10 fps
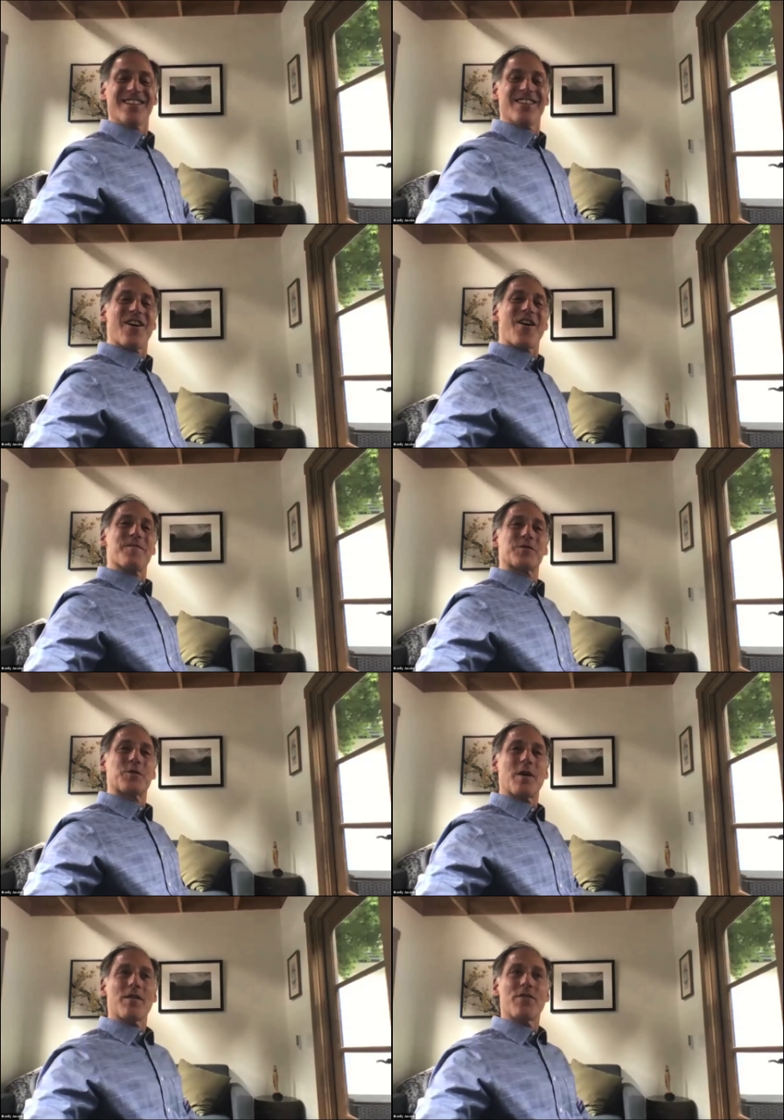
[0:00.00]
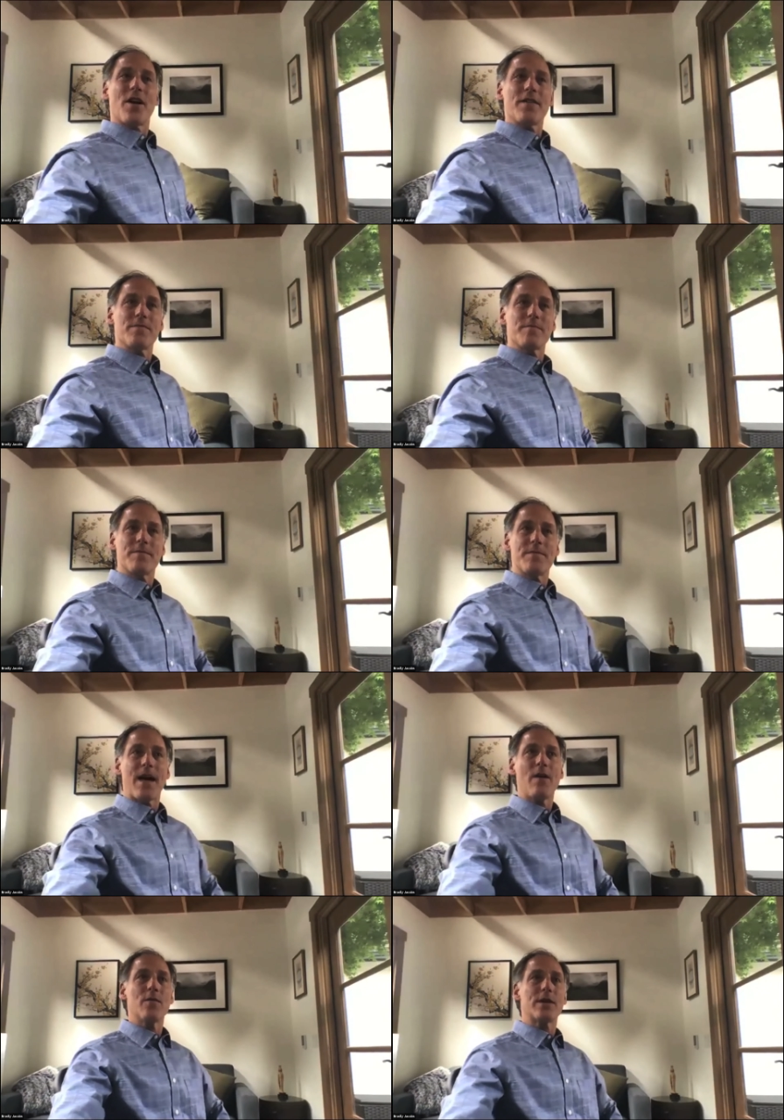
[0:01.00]
Um, so I thought
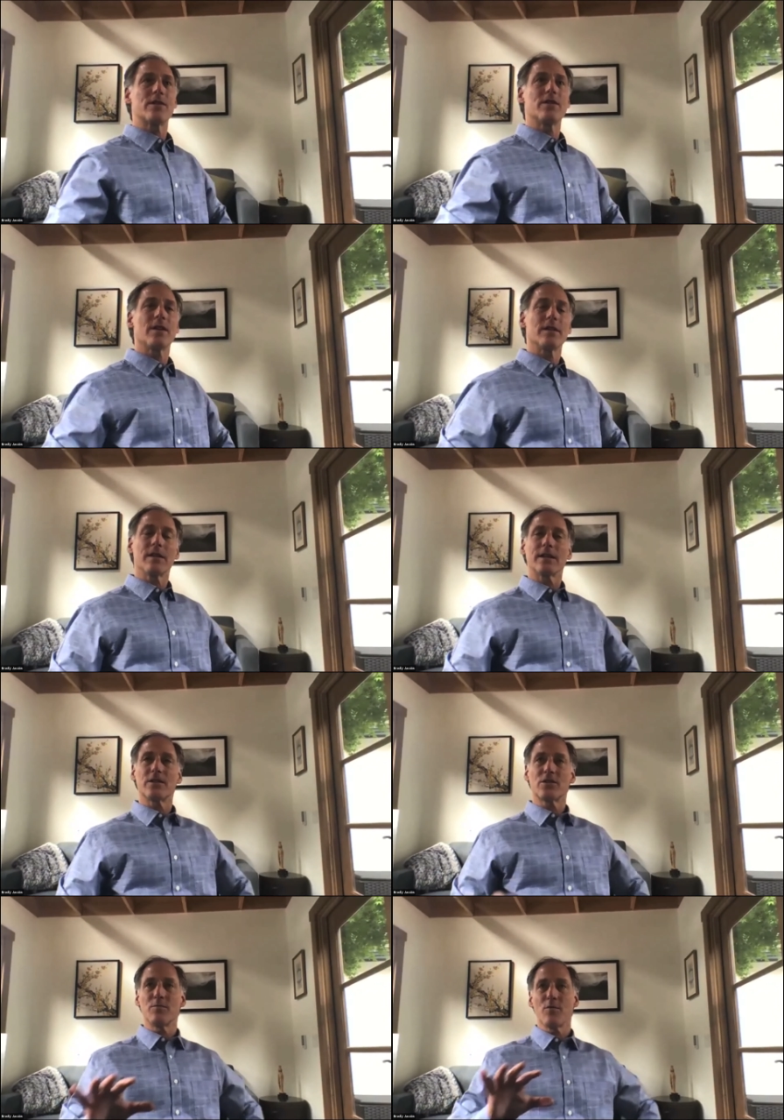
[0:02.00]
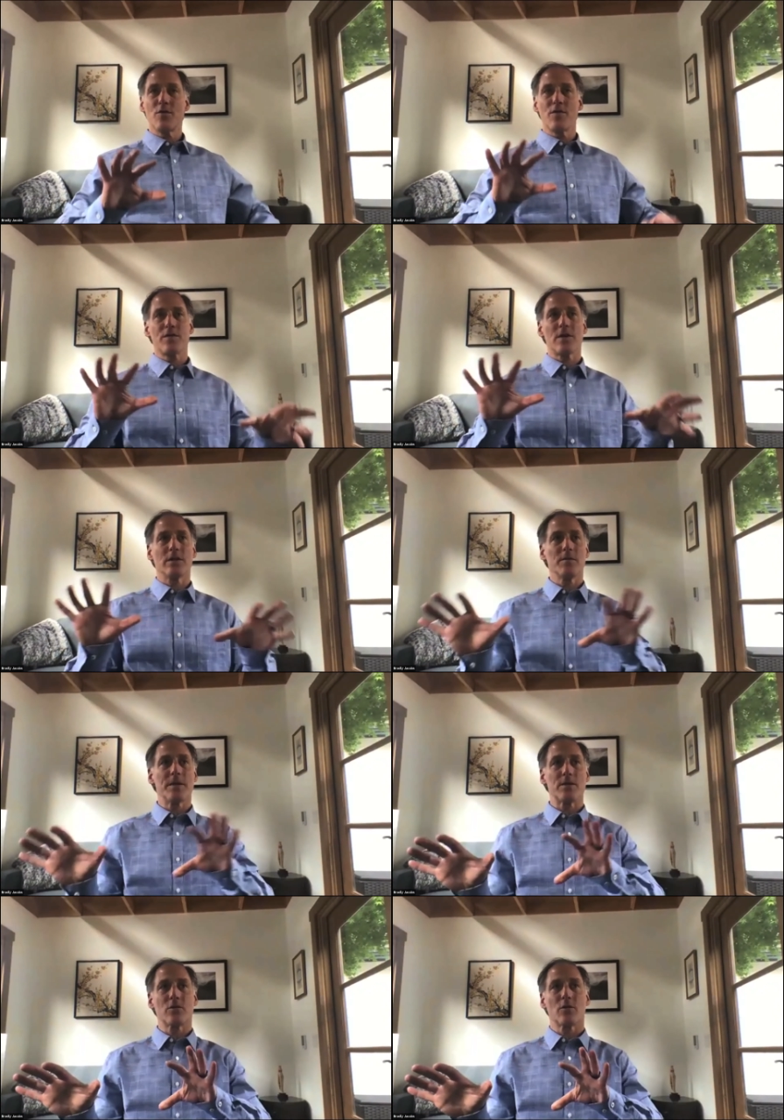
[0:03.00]
now we could like just move a little
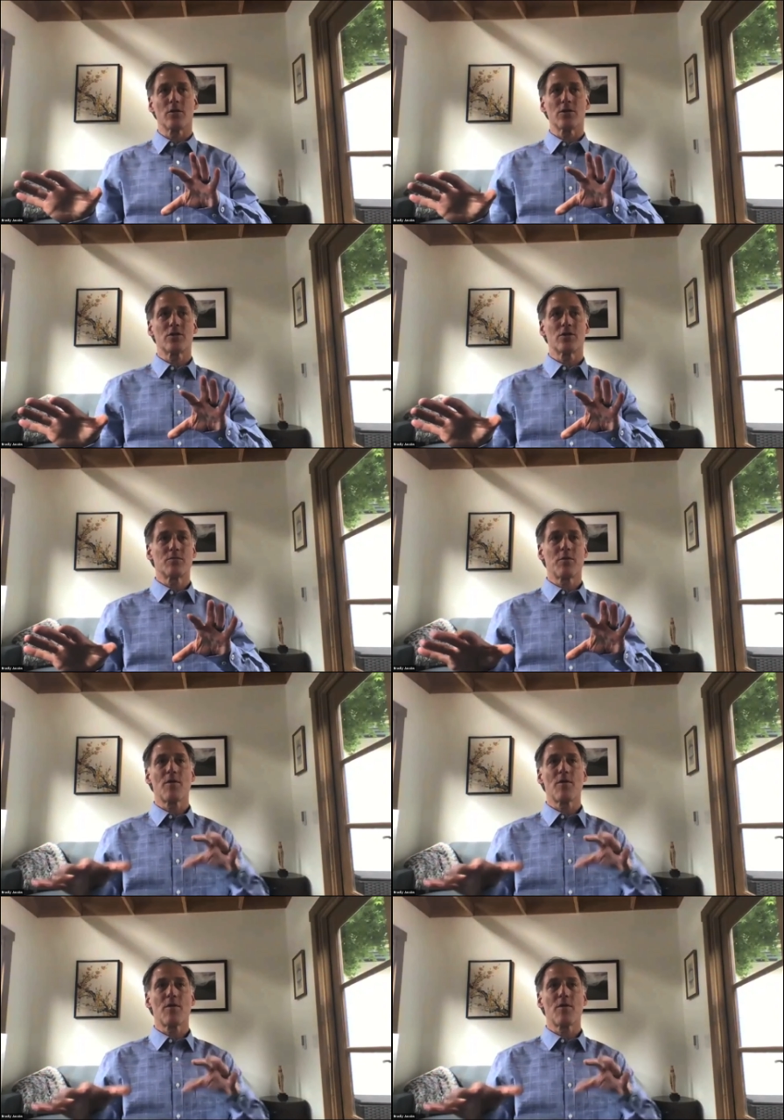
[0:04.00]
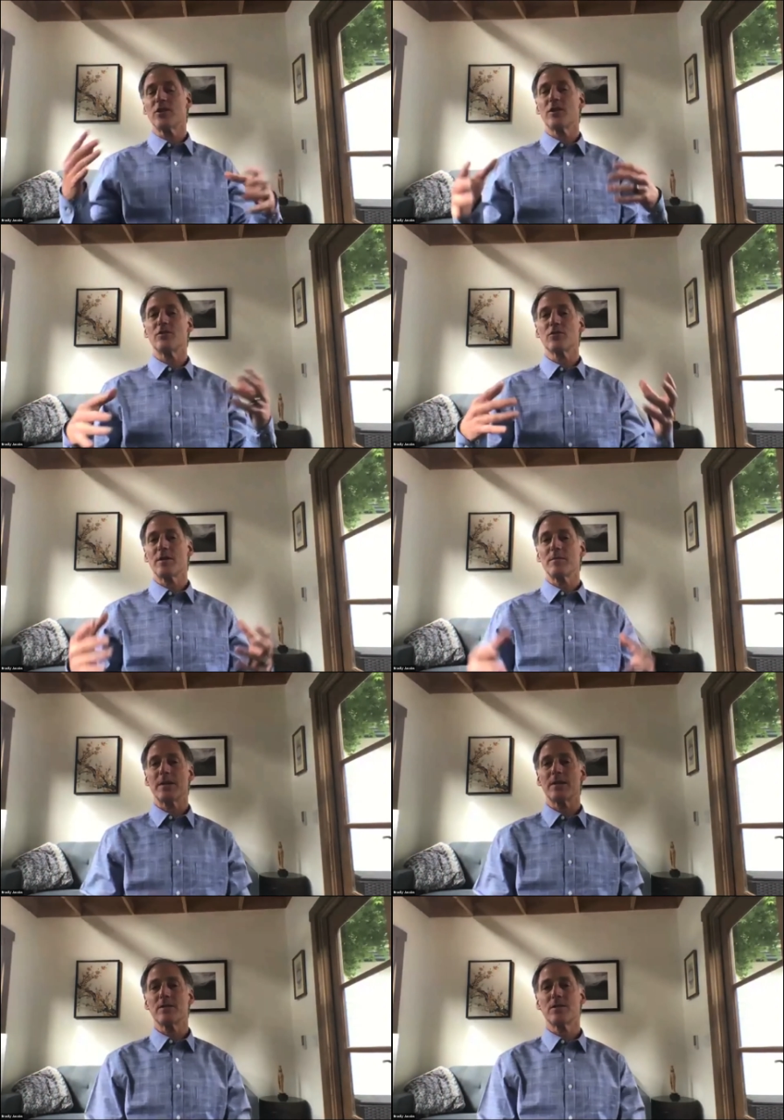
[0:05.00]
bit towards prevention and
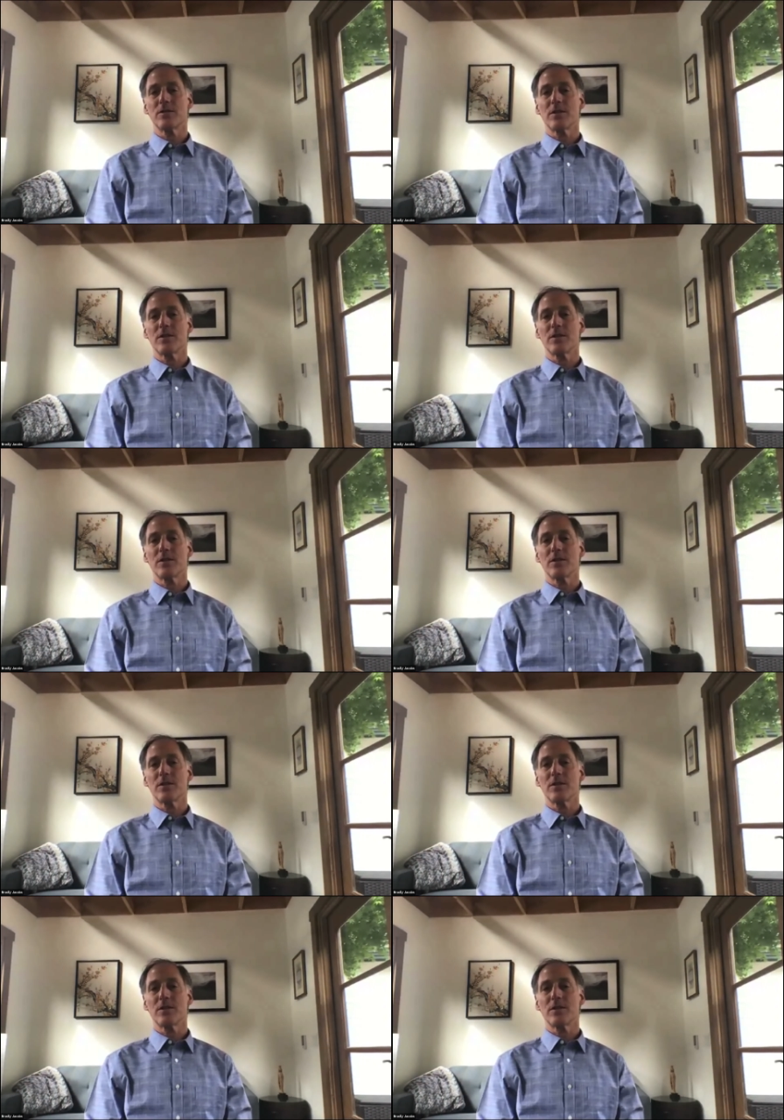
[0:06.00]
treatments.